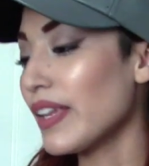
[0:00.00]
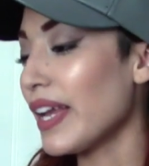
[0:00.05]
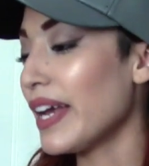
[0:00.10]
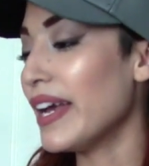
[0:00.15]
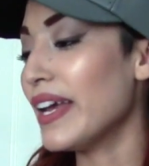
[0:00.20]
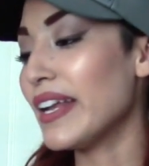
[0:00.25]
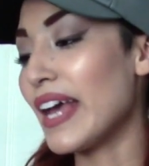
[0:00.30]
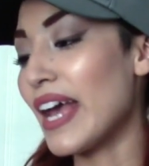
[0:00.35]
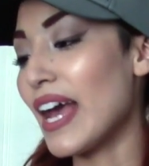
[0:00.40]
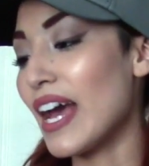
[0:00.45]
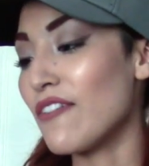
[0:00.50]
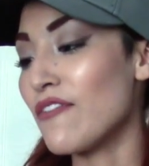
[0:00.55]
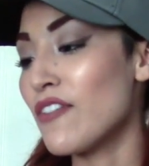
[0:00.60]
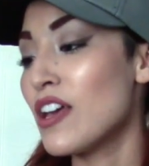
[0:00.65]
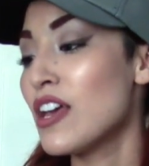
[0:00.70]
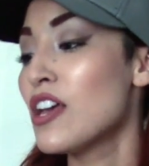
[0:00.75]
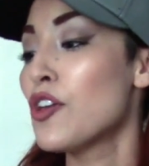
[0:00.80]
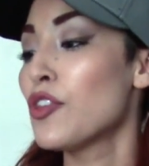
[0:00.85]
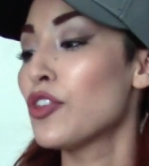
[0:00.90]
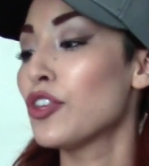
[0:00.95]
And I have
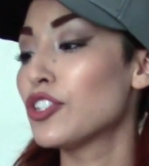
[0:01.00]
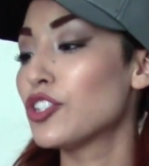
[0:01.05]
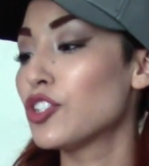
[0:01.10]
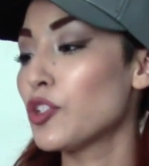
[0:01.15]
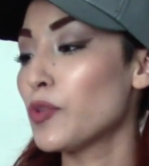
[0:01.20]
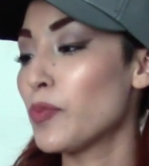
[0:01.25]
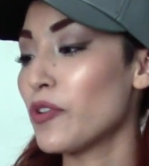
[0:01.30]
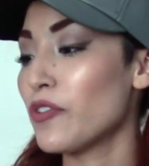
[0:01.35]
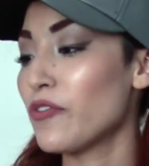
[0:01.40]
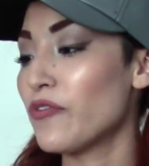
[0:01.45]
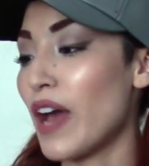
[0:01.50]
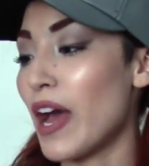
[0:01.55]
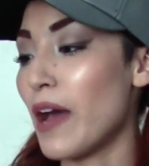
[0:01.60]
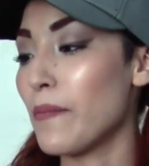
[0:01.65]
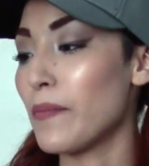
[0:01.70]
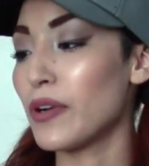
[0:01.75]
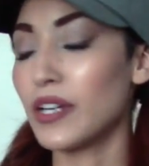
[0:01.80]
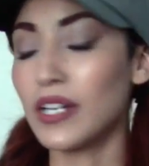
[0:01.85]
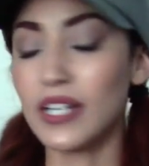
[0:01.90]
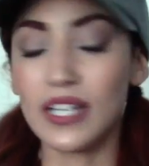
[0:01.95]
the super
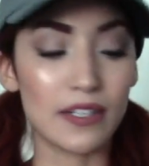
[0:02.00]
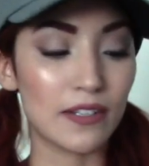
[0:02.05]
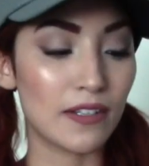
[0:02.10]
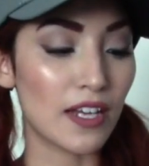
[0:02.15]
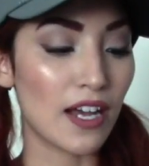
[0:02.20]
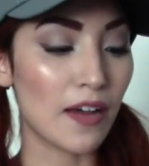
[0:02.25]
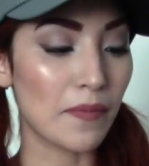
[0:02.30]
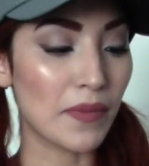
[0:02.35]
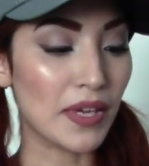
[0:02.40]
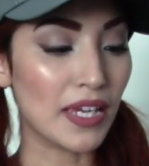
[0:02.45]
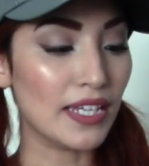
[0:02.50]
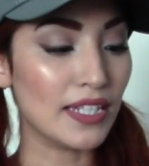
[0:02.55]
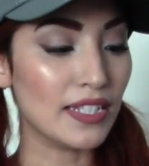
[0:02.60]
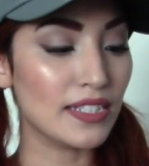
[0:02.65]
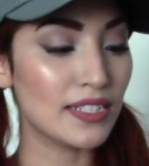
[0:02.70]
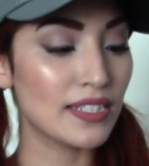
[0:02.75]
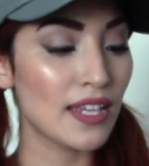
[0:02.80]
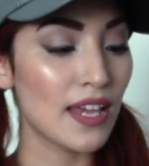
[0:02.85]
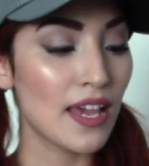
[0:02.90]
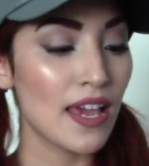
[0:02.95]
fat burning
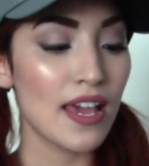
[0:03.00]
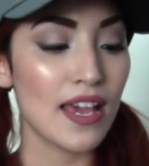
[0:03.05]
gummies